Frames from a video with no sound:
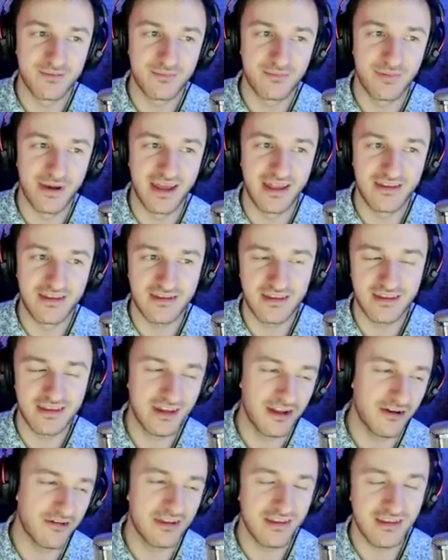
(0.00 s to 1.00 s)
but, he
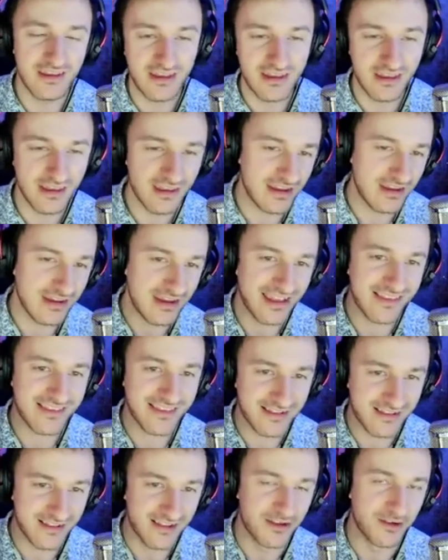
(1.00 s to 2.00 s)
is
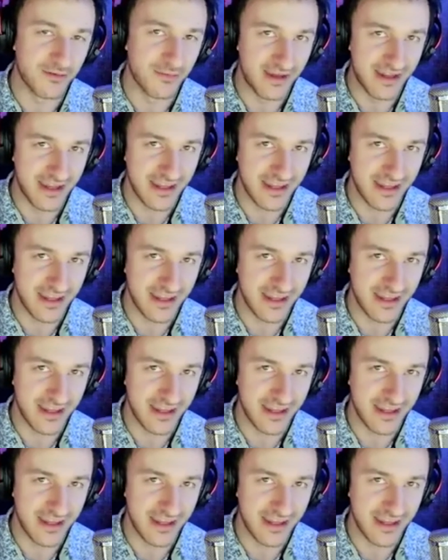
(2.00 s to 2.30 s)
a little bit.